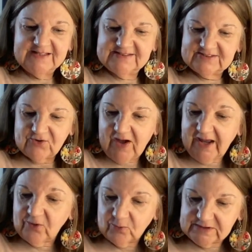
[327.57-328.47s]
So
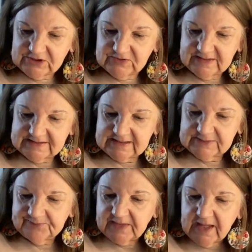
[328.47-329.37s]
I don't want to get
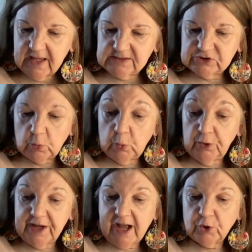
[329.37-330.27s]
sick. So
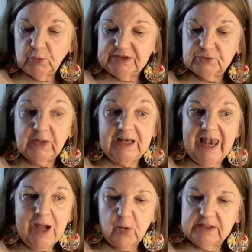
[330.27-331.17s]
we're not going to
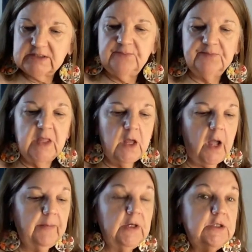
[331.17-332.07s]
allow it.
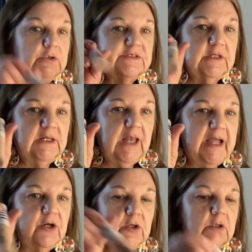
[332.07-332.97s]
I'm going to use the
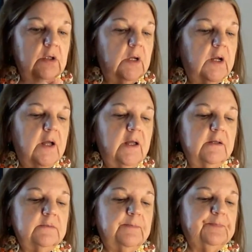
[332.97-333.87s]
lighter
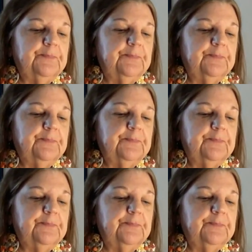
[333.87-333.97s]
um,